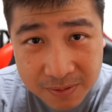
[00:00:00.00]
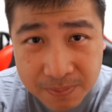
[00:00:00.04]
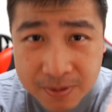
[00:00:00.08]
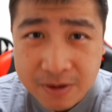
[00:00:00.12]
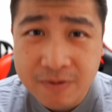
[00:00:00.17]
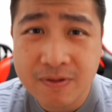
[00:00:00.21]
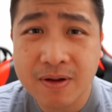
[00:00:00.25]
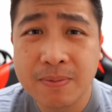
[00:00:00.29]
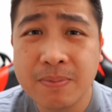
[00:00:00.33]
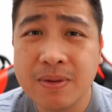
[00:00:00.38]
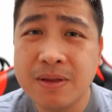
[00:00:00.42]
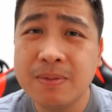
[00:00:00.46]

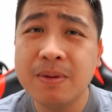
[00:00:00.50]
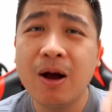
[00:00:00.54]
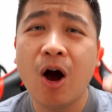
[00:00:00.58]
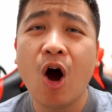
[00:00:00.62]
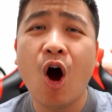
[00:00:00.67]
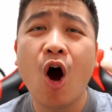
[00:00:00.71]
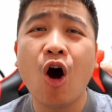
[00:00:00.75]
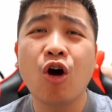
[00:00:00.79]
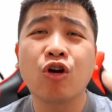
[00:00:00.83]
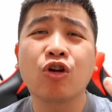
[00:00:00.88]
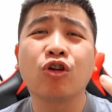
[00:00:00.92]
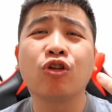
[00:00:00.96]
period. Minimum
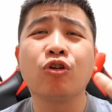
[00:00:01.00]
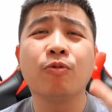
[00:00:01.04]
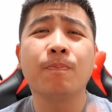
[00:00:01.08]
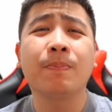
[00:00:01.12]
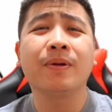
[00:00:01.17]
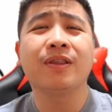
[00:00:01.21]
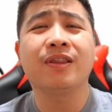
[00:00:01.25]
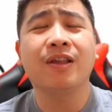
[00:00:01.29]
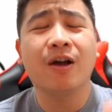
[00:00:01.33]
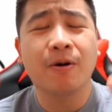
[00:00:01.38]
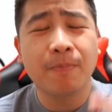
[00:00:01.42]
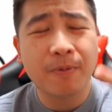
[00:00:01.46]

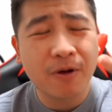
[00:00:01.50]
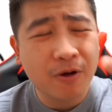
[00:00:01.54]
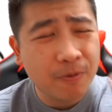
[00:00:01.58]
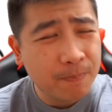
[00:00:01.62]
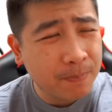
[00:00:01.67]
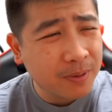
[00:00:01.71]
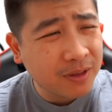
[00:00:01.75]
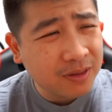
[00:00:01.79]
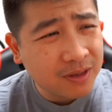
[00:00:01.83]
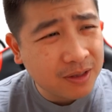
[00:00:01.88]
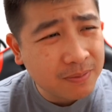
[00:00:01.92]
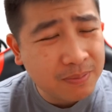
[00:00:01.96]

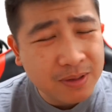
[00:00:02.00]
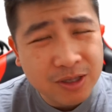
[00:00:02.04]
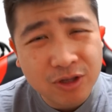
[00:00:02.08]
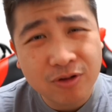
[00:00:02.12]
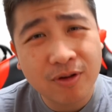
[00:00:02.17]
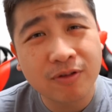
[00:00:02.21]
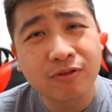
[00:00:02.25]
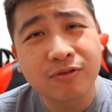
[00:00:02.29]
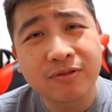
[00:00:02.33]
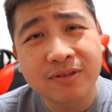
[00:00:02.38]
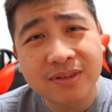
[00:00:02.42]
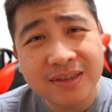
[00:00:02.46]
occupancy means you
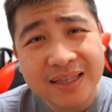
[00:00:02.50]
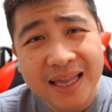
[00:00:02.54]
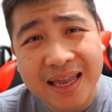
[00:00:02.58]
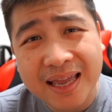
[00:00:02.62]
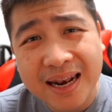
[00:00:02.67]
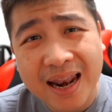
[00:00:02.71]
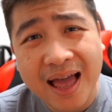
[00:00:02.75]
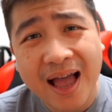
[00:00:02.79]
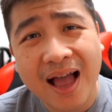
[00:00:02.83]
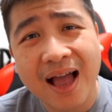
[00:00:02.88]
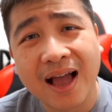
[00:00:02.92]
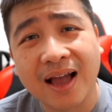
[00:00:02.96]
have to stay
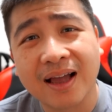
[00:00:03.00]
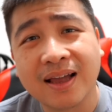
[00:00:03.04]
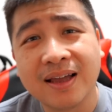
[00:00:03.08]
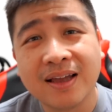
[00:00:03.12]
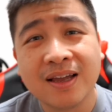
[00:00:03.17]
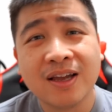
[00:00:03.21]
lah.